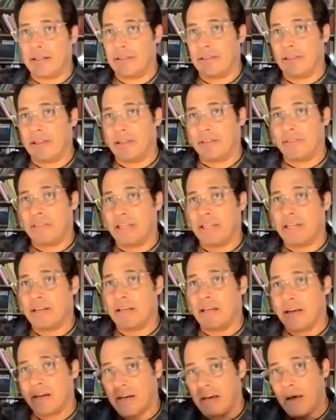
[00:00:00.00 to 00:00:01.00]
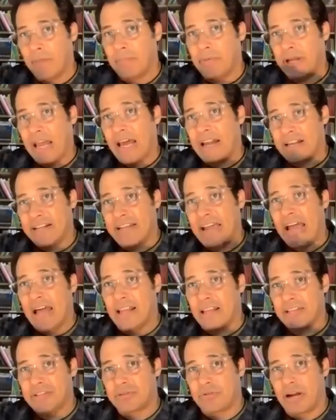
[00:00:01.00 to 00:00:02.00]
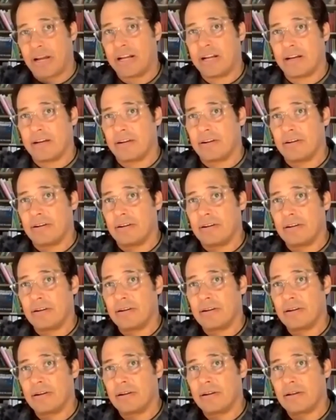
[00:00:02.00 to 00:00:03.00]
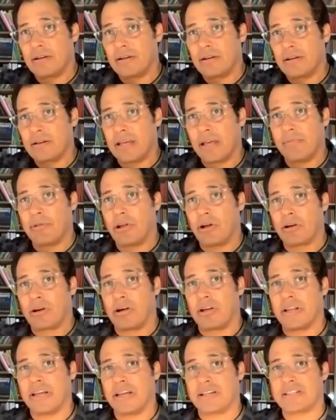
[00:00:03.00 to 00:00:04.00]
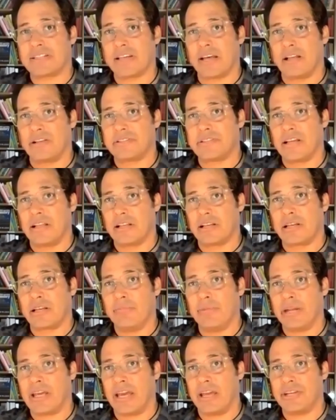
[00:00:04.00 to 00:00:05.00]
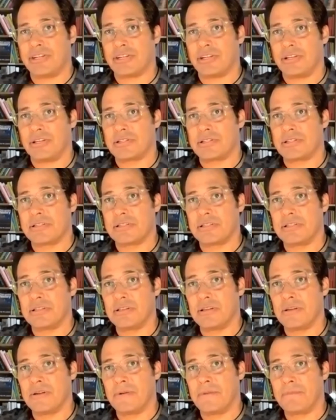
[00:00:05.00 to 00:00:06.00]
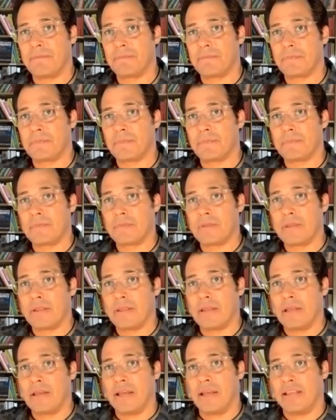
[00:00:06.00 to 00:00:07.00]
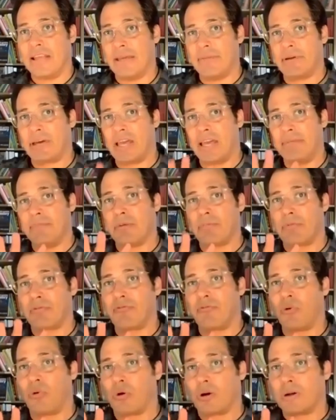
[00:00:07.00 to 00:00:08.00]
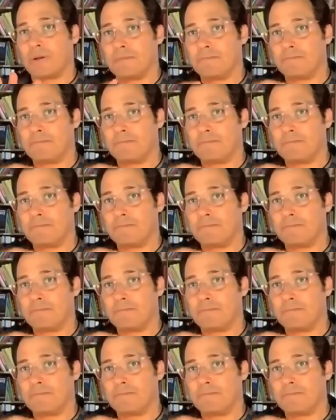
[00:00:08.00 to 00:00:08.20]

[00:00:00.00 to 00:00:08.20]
then a company out of Dallas right here came along called Excel Telecommunications, and they became #4.